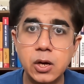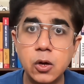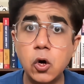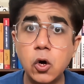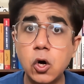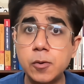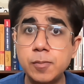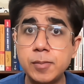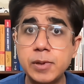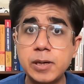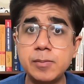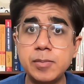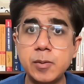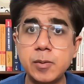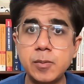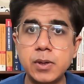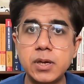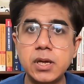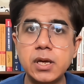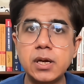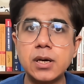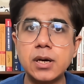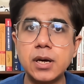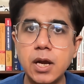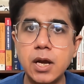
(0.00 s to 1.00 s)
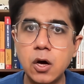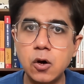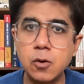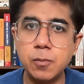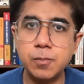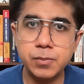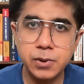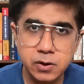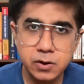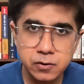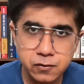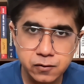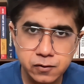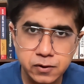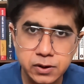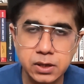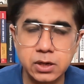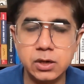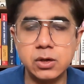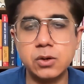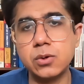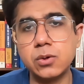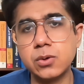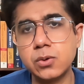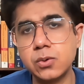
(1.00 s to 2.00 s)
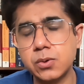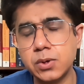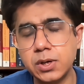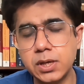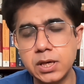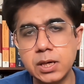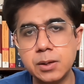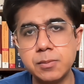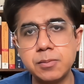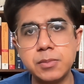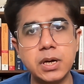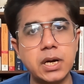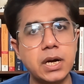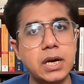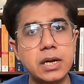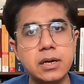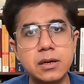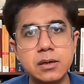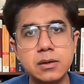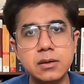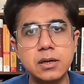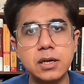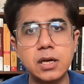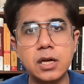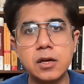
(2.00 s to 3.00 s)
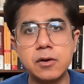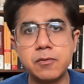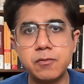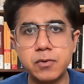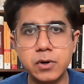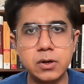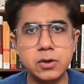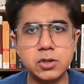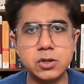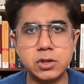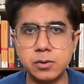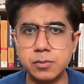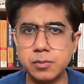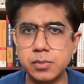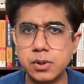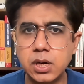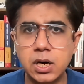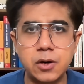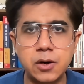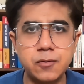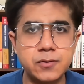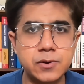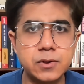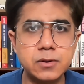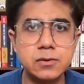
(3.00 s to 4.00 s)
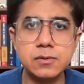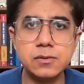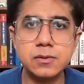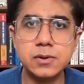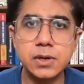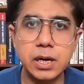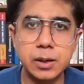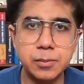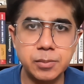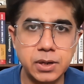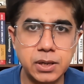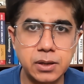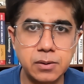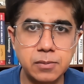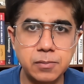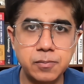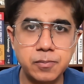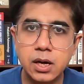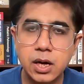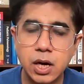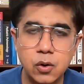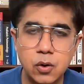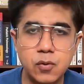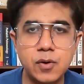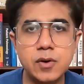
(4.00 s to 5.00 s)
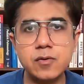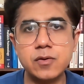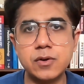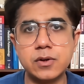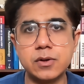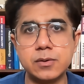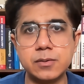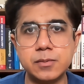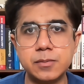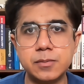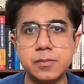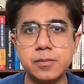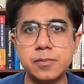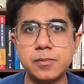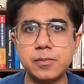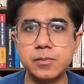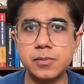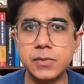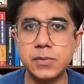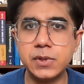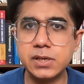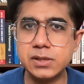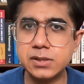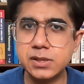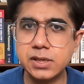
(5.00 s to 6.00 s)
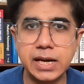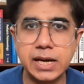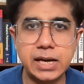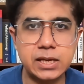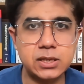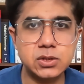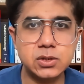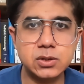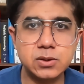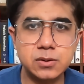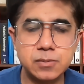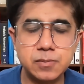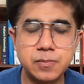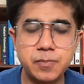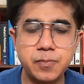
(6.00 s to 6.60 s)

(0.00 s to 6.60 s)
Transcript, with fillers: Lot many people are now preferring to do D M and fellowship after M D. However, there is a catch.